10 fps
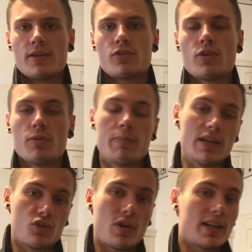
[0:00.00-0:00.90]
to be
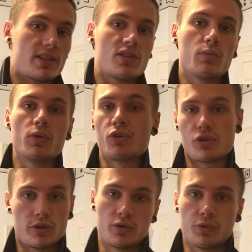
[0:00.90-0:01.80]
attracted towards
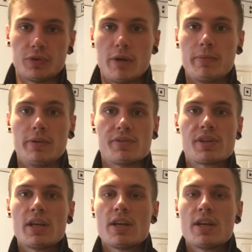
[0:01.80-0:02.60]
social dominance.